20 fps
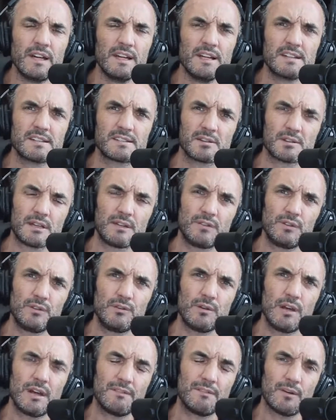So if you
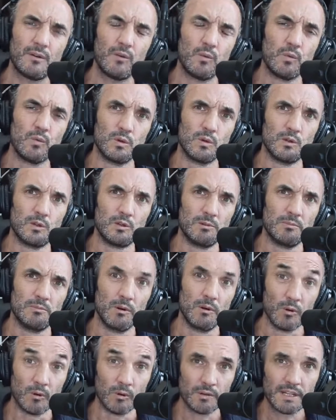have a warm
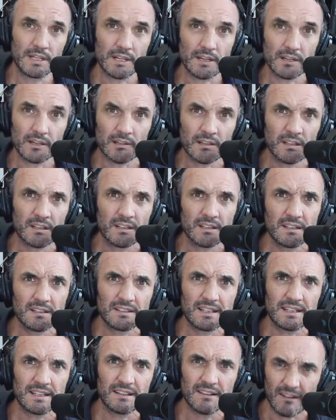audio,
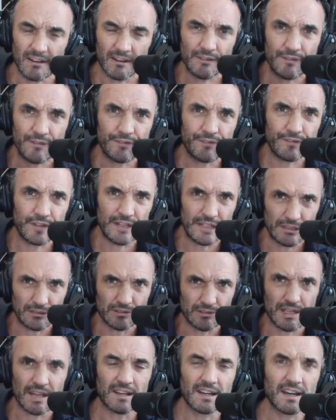then I feel
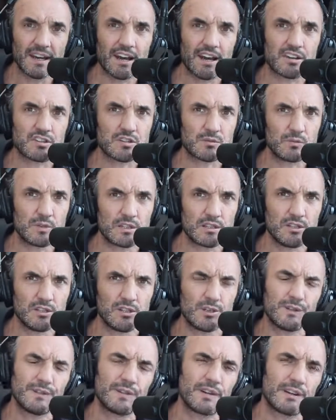that connection with
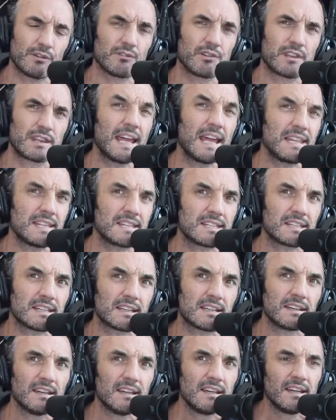you, very
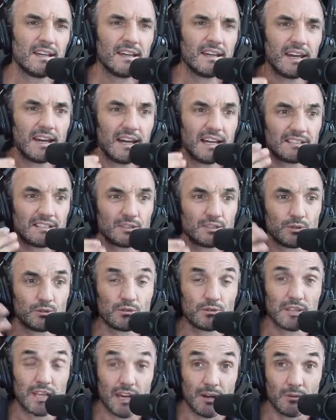authentic, as you will
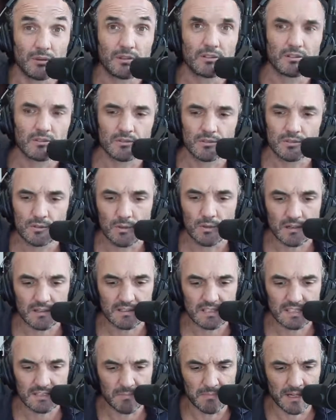get with a good
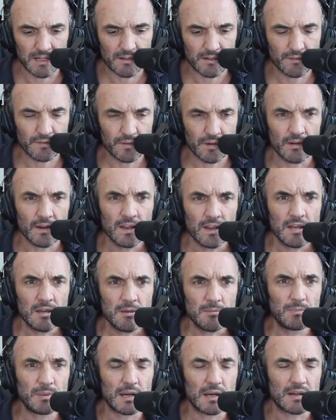quality microphone.
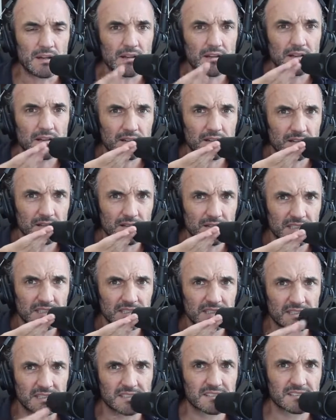But this
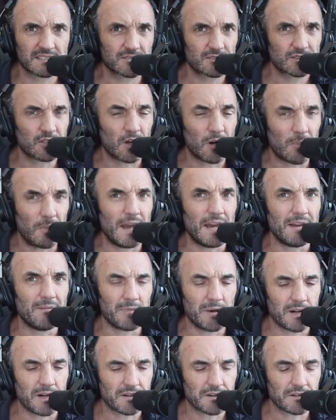is top-end
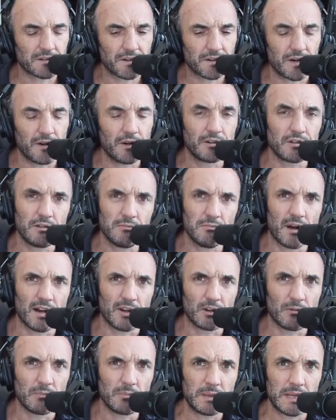microphone. You might
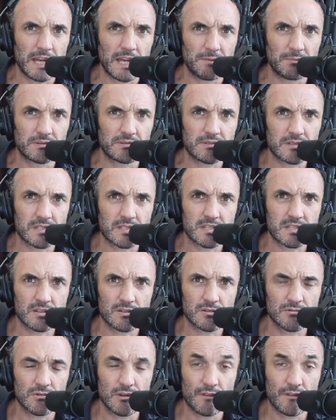not be able
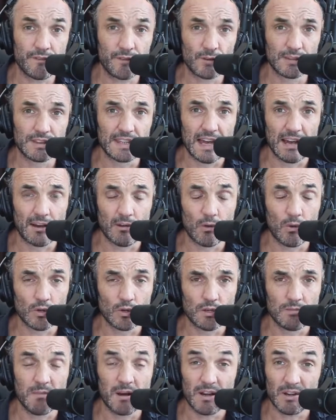to afford that, or you
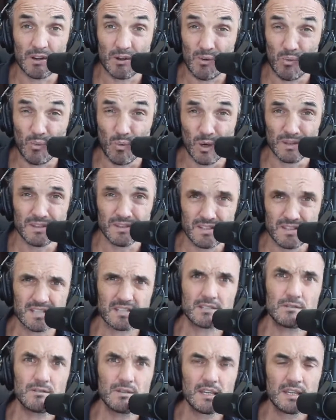might not want
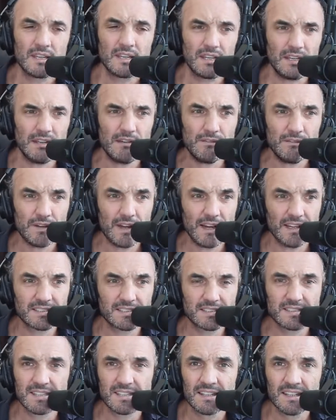to
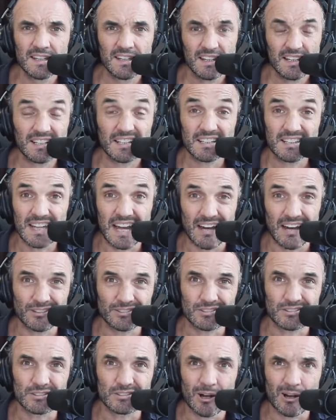invest in
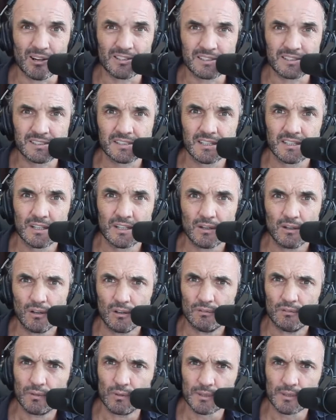$1,000
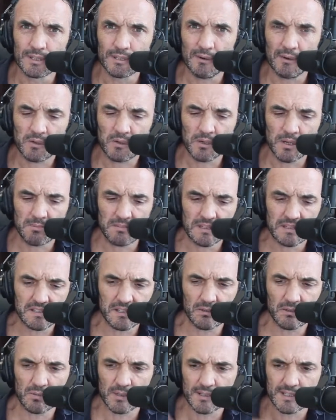of audio equipment. So
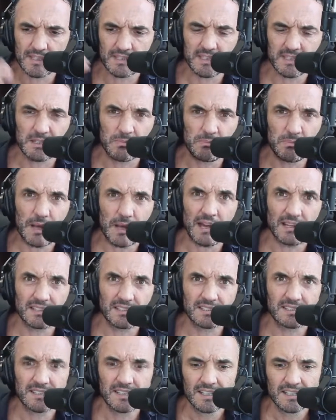what is the
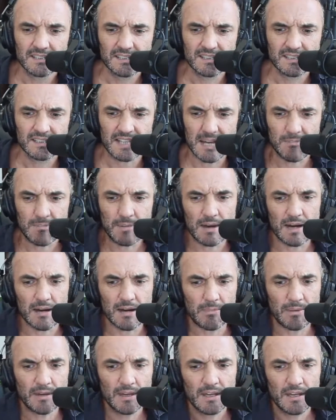best step
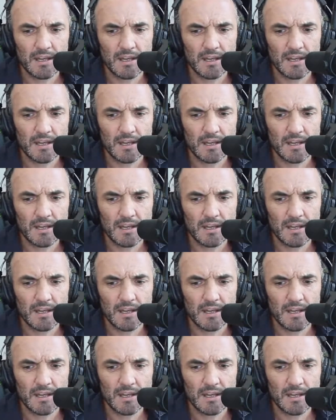up?